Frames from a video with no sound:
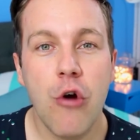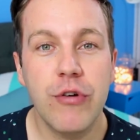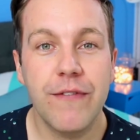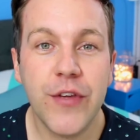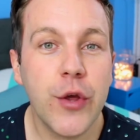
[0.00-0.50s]

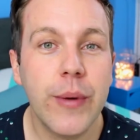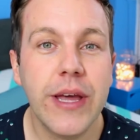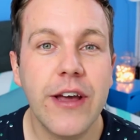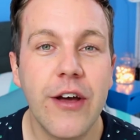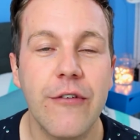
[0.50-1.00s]

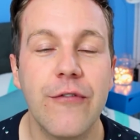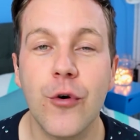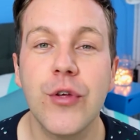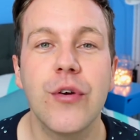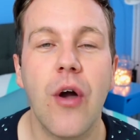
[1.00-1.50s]
reviewing
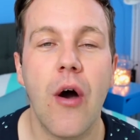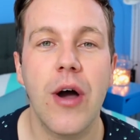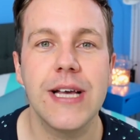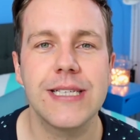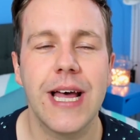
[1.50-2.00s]
for you guys,